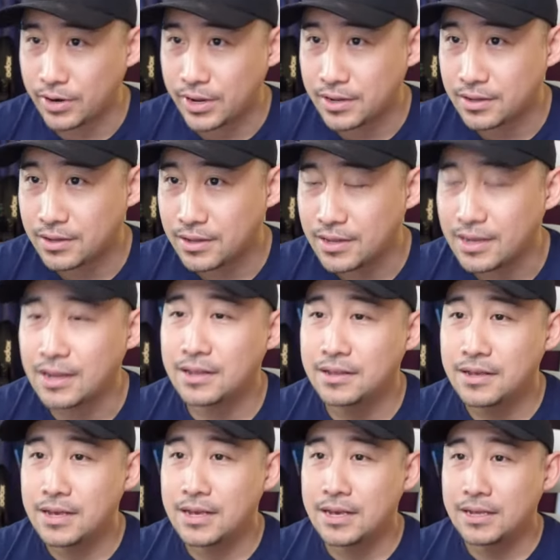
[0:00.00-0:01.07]
right?
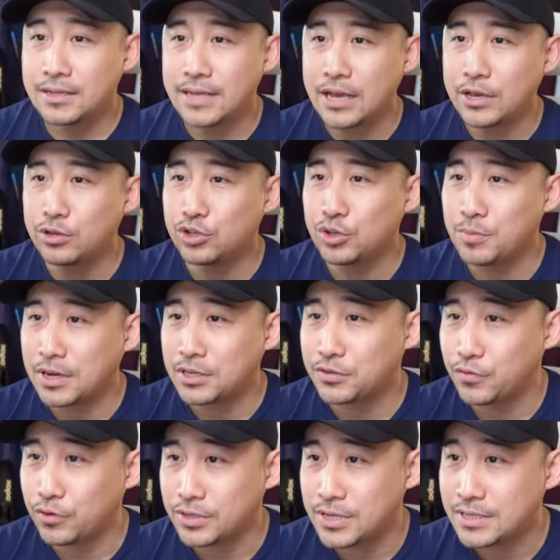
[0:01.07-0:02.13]
Thank you so much
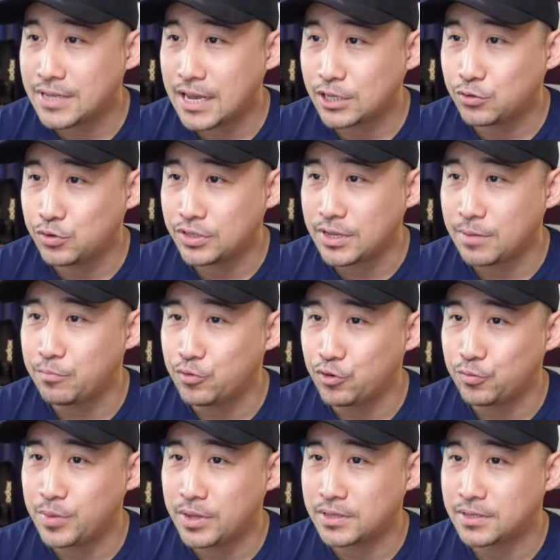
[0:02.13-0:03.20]
for these extras
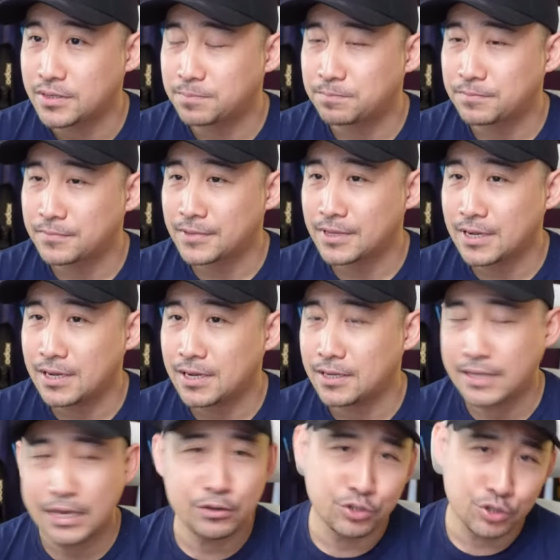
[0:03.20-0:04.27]
improvements.
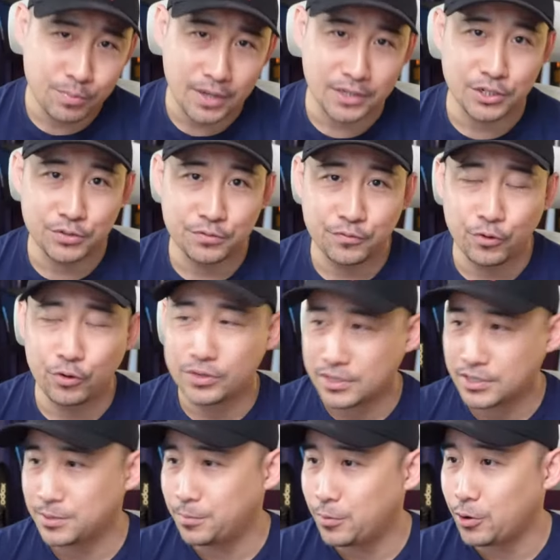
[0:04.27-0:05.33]
Thank you so much for the
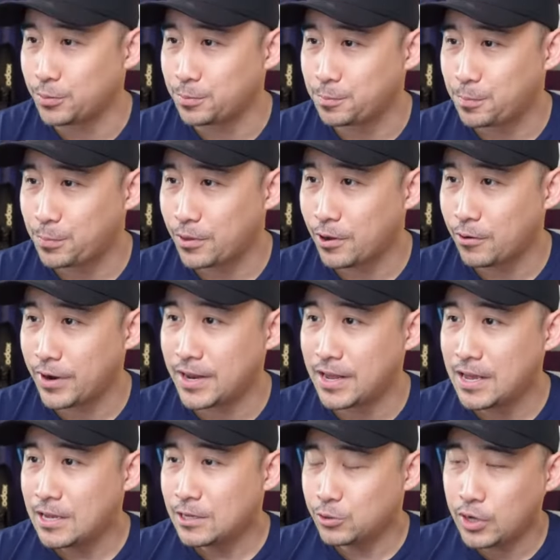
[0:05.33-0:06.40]
support. All right.
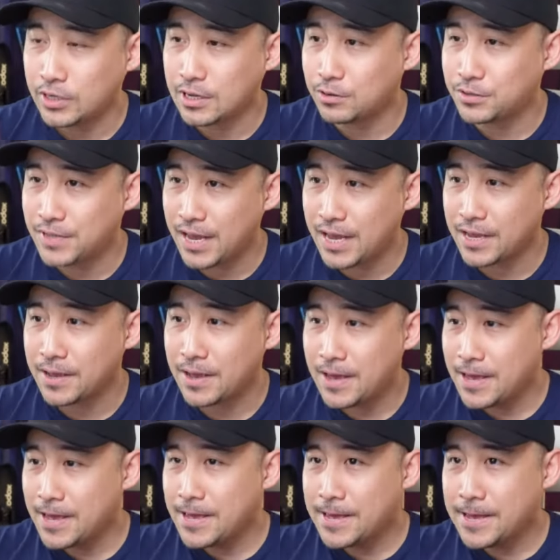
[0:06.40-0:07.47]
So as I was saying,
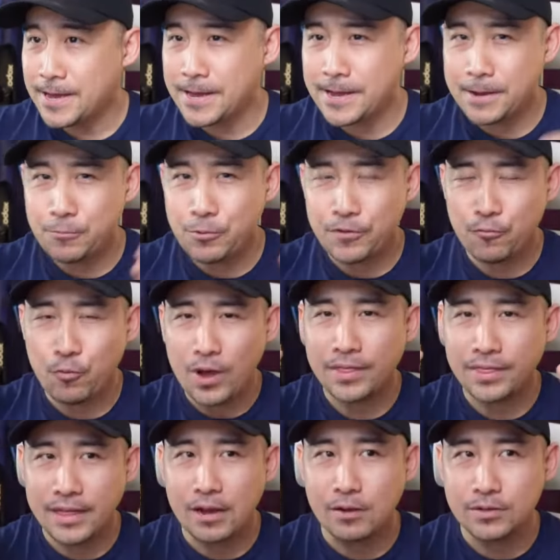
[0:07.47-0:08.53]
with
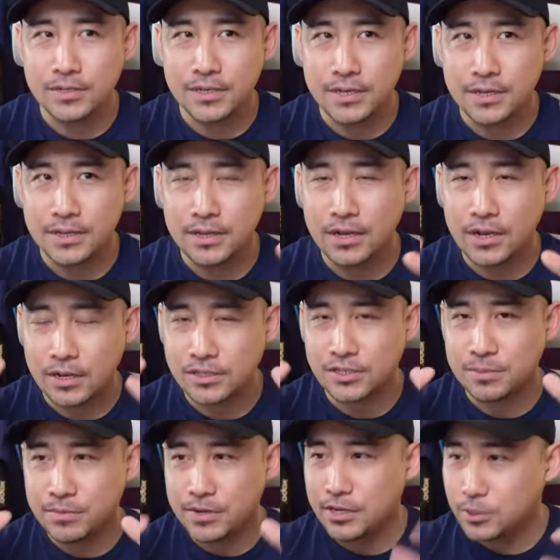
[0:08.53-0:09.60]
1,000
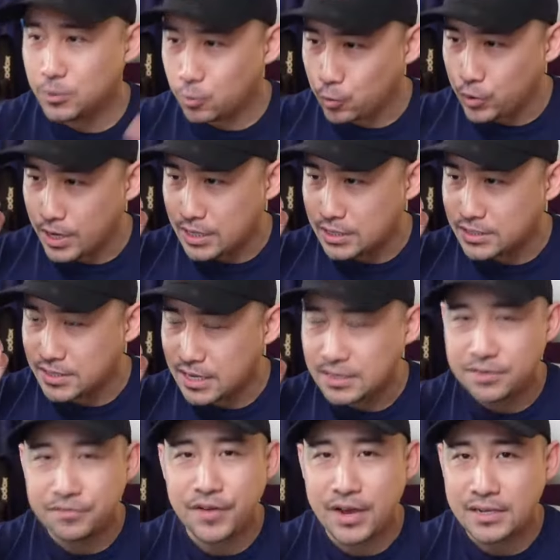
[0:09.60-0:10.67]
customers, we
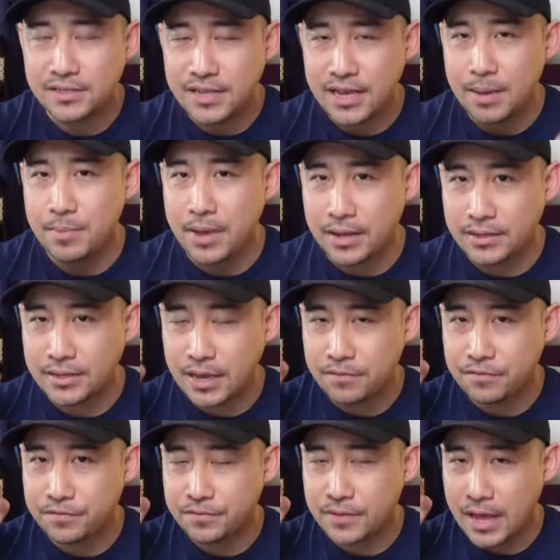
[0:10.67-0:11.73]
incentivize them
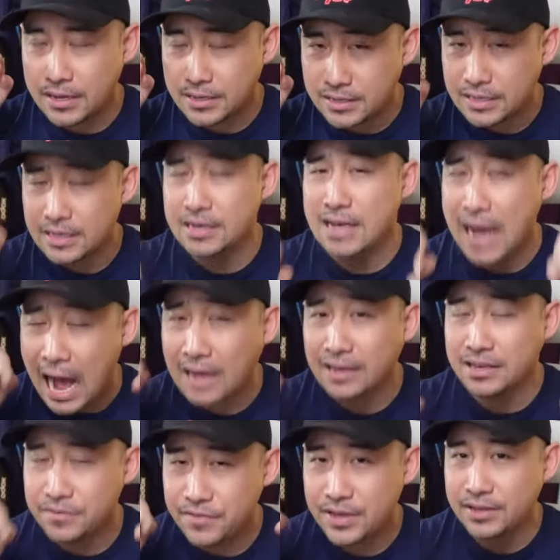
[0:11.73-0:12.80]
and are
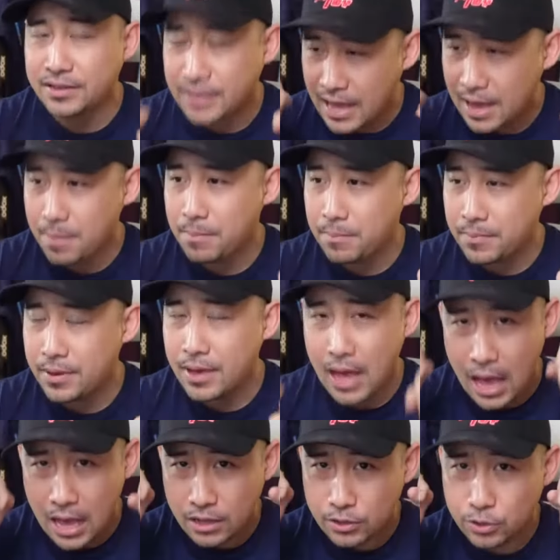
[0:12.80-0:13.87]
giving them
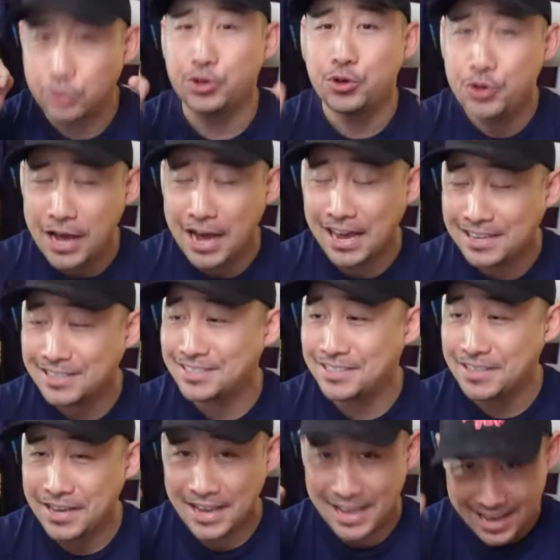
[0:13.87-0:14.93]
to you guys
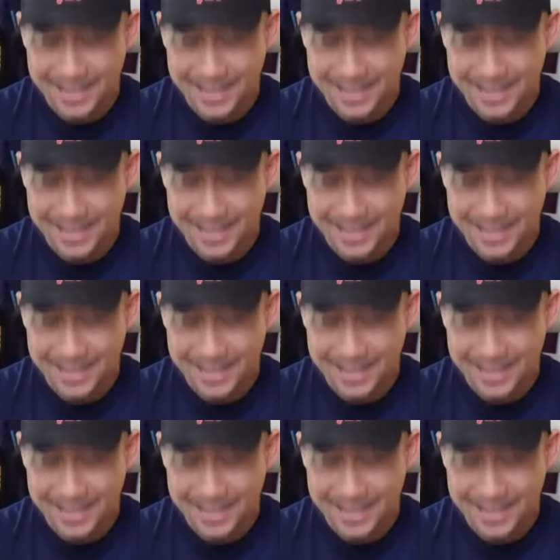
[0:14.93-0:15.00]
the